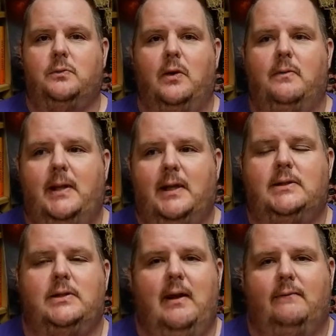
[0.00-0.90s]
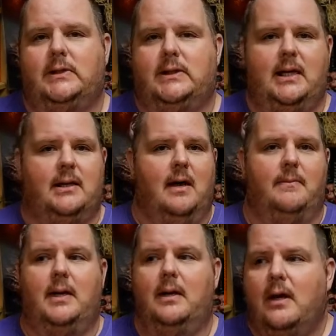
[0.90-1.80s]
work because you never see it
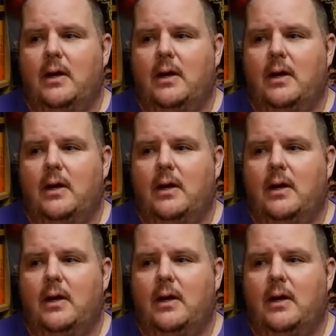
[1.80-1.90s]
coming.